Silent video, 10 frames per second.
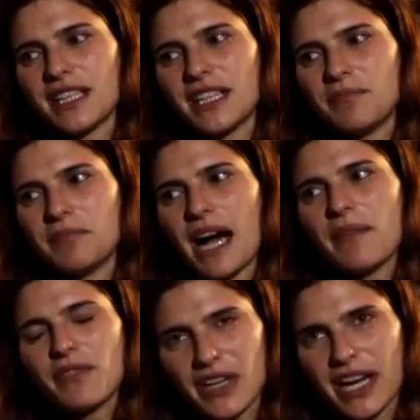
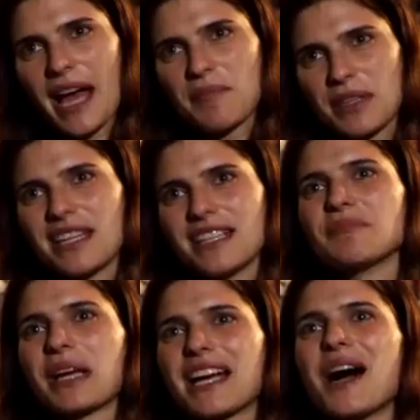I'm very happy that
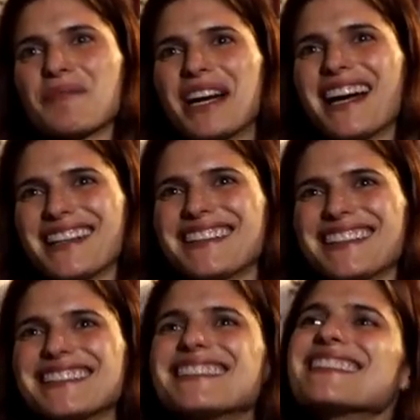he's my comrade in
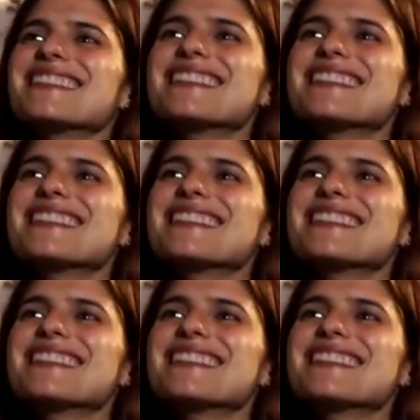this